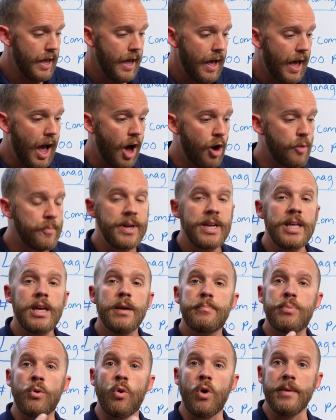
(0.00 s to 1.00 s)
how many
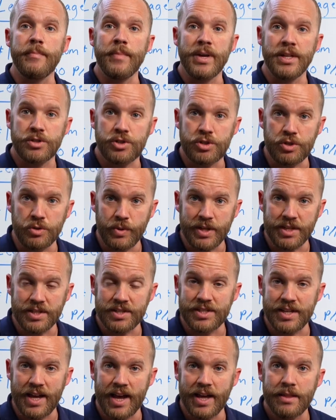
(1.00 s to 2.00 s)
appointments do we
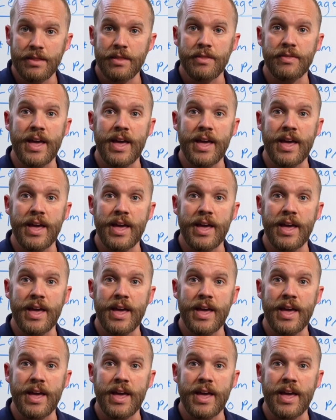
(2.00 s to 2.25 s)
set